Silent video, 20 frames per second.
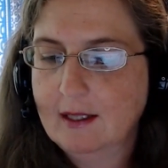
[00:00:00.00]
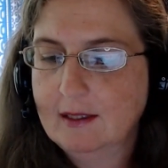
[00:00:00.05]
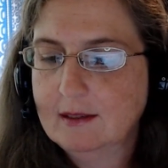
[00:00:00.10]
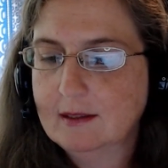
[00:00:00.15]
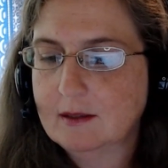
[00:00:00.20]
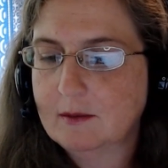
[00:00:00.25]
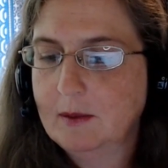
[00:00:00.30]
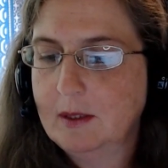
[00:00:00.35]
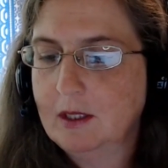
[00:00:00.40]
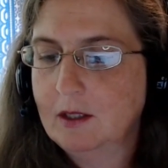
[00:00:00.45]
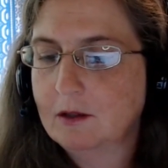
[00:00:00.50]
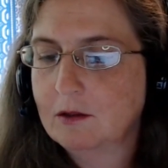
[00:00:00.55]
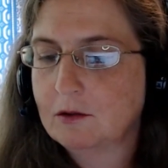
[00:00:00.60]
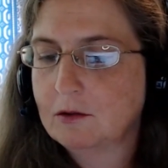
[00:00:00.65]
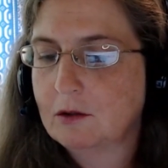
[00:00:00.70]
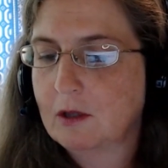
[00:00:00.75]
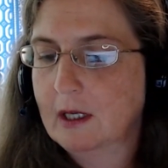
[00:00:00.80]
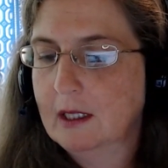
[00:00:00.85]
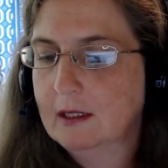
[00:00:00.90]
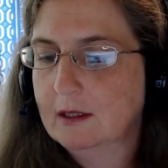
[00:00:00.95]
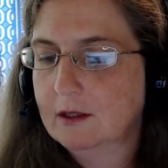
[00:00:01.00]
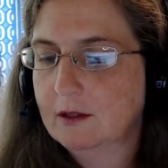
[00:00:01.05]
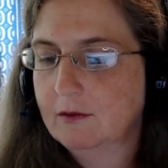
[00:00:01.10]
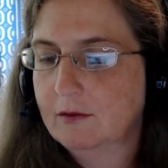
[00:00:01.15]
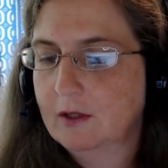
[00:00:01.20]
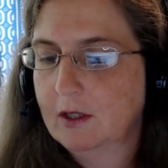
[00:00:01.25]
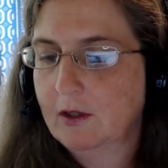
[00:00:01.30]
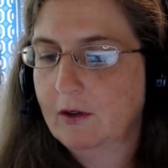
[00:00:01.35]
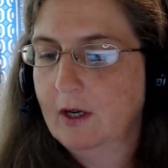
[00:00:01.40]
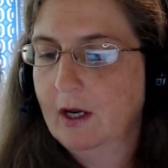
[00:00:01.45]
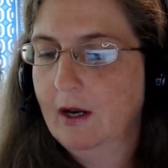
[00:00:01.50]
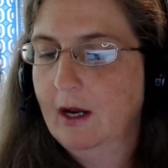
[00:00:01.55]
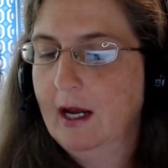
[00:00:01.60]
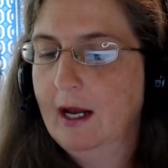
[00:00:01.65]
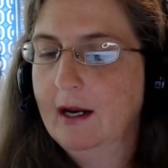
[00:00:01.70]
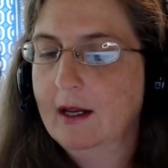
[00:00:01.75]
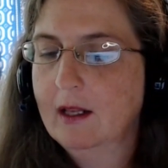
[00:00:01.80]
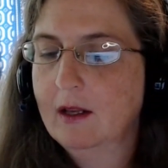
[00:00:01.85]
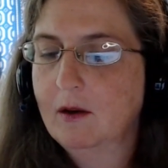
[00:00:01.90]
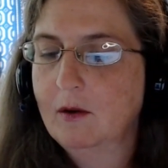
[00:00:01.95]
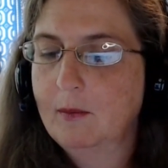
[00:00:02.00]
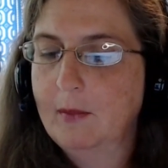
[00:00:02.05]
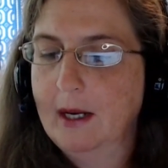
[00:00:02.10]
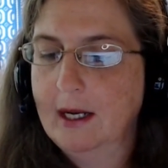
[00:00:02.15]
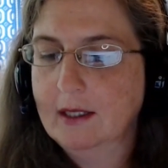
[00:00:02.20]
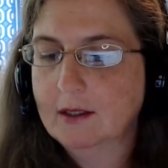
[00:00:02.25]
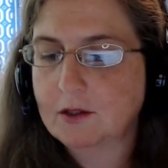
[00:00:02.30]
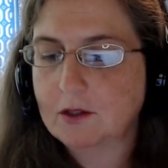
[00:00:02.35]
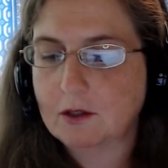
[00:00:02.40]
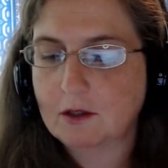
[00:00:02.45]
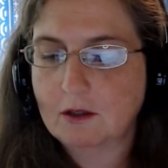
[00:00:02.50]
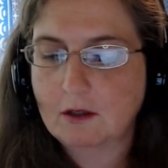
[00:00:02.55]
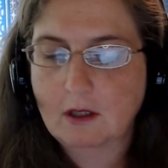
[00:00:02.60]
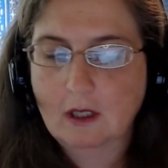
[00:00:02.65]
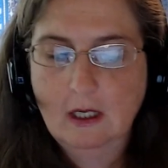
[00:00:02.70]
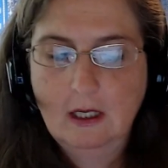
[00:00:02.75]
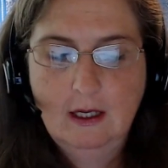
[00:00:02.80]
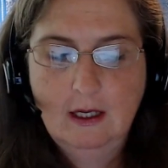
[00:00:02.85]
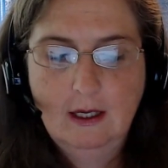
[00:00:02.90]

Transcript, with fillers: I just mean you're trying to figure out how do you master,